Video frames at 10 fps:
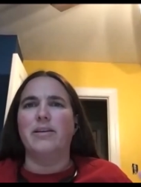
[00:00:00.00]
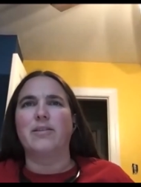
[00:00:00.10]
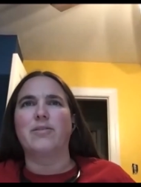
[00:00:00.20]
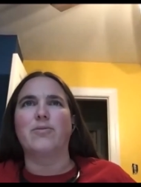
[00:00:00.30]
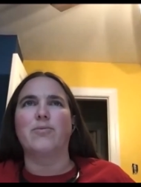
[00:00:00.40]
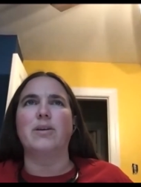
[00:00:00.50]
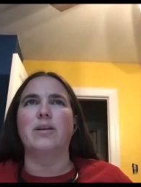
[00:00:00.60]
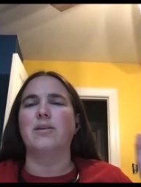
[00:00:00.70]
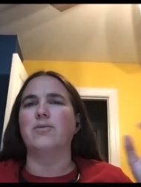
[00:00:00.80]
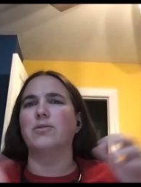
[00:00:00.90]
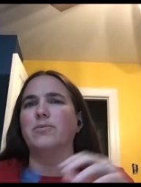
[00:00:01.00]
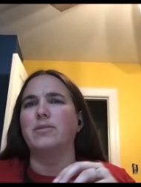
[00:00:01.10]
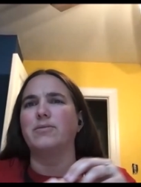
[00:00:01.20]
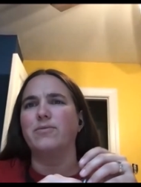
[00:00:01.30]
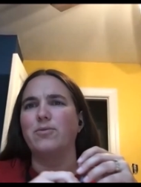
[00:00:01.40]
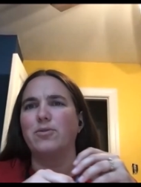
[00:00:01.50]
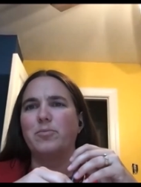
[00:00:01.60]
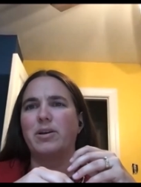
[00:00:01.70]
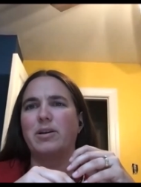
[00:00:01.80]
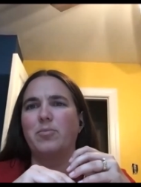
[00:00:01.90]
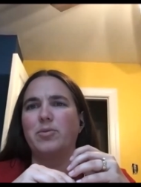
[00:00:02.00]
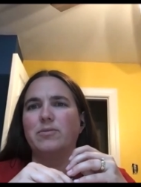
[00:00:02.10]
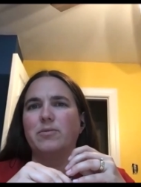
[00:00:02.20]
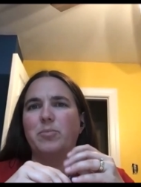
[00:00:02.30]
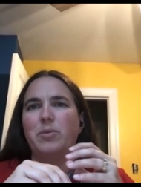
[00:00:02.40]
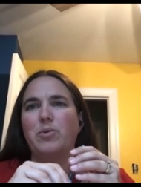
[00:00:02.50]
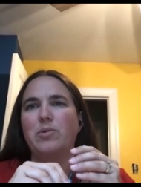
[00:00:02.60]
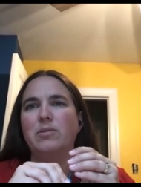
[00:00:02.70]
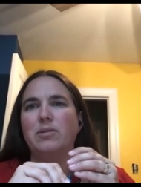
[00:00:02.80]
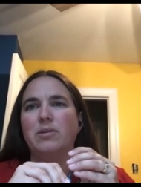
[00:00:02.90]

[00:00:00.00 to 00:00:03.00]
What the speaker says: like 300 written for him by a couple different people.